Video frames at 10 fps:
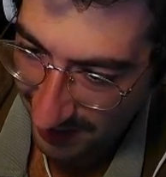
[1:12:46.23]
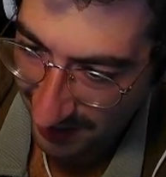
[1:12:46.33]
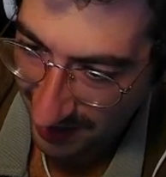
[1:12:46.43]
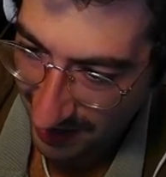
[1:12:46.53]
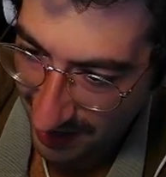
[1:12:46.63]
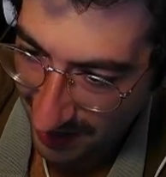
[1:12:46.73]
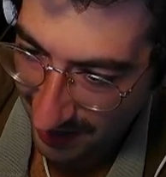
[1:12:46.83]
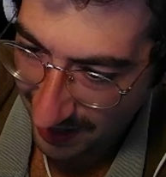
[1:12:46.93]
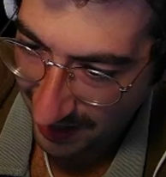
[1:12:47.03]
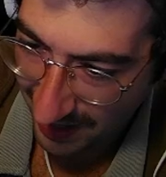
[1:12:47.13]

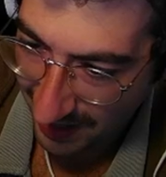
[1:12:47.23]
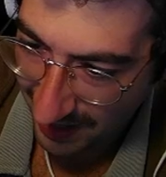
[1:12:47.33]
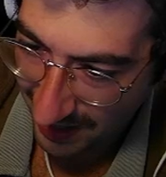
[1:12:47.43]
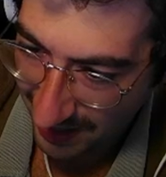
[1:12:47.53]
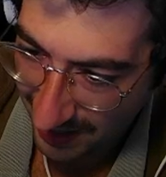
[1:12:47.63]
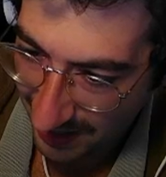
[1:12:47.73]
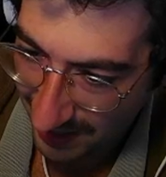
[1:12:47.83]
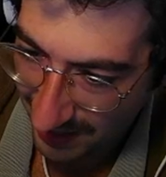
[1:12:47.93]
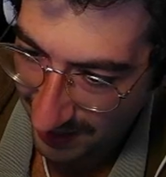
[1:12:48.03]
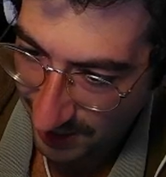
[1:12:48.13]
and
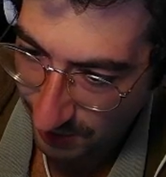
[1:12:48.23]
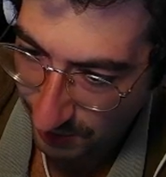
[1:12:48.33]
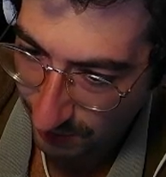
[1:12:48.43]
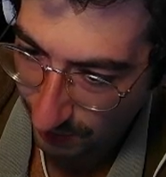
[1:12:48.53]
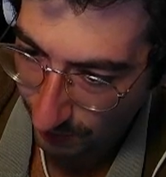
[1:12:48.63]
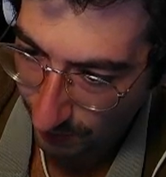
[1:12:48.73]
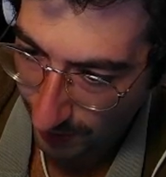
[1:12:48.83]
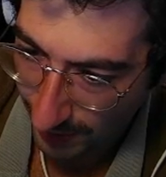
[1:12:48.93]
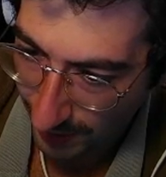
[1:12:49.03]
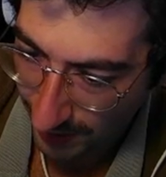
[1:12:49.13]
this
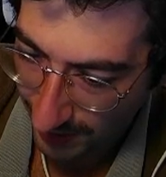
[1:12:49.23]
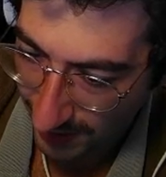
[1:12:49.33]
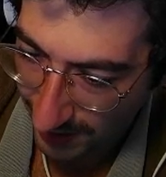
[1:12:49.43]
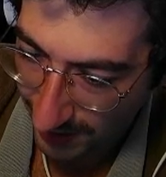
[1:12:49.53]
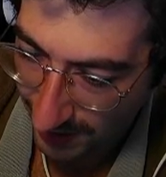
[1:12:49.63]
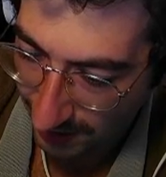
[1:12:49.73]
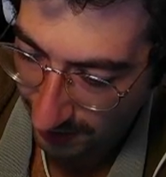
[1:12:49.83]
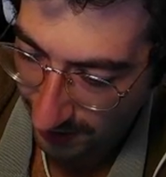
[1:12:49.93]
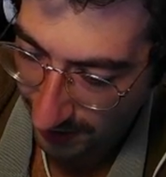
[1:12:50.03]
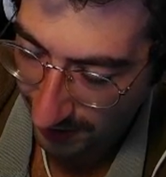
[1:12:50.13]
one.
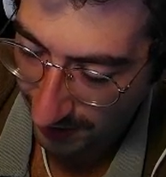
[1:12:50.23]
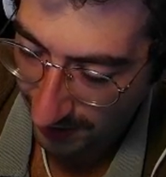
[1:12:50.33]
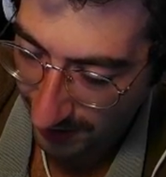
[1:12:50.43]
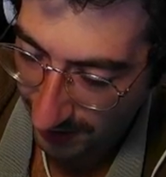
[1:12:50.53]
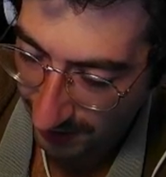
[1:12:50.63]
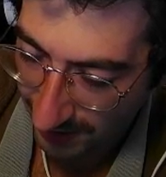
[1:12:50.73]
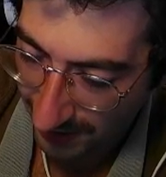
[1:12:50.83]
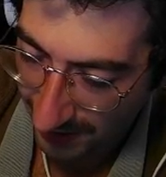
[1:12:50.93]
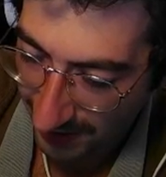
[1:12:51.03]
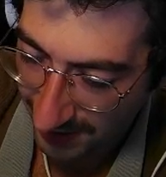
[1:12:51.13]

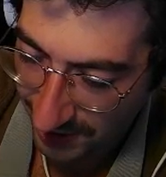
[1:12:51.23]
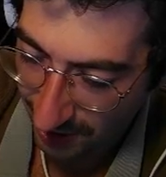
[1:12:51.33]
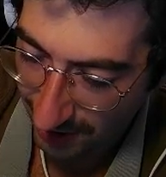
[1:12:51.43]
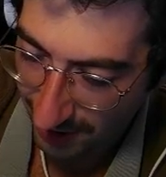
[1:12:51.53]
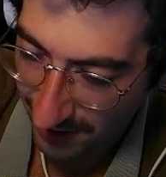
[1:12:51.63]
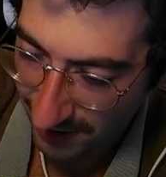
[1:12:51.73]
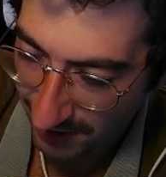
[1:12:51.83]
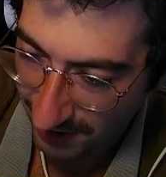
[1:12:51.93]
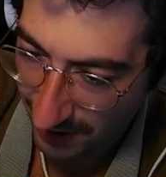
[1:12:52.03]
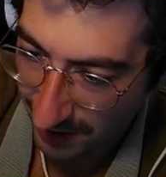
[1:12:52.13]
Okay. Sorry.
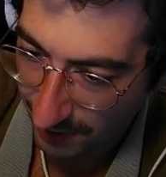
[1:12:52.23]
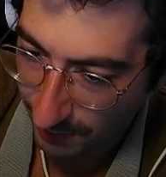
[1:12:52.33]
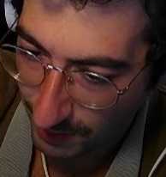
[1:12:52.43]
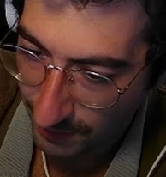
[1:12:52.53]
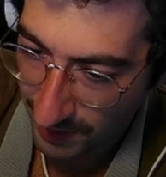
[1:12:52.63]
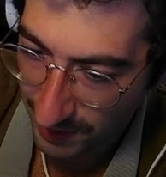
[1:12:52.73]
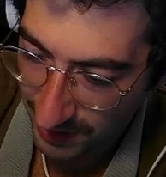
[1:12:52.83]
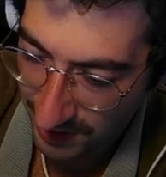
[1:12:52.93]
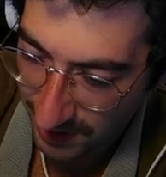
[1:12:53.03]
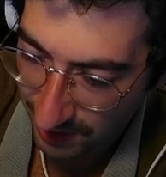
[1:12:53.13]
Hang on. We're moving
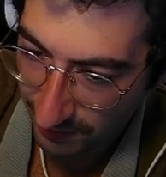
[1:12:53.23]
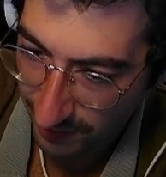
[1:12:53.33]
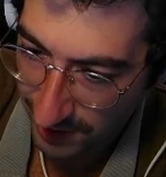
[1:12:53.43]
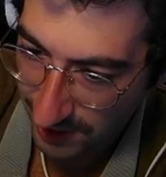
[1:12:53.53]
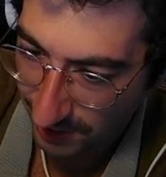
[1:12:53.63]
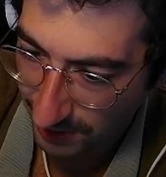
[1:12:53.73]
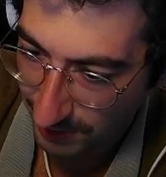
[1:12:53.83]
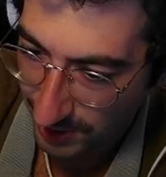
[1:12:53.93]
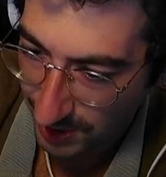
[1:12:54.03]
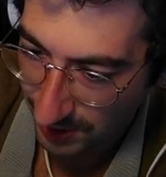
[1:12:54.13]
things along very slowly
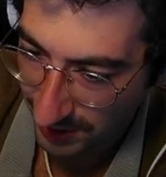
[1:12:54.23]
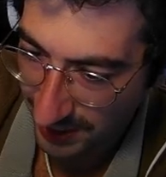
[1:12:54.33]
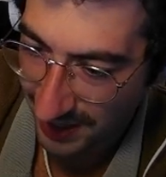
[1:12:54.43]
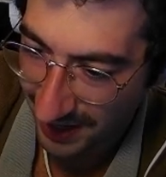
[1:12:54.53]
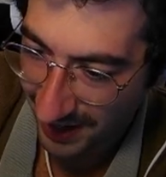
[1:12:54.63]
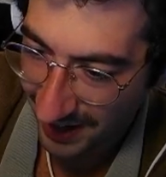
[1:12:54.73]
but surely here.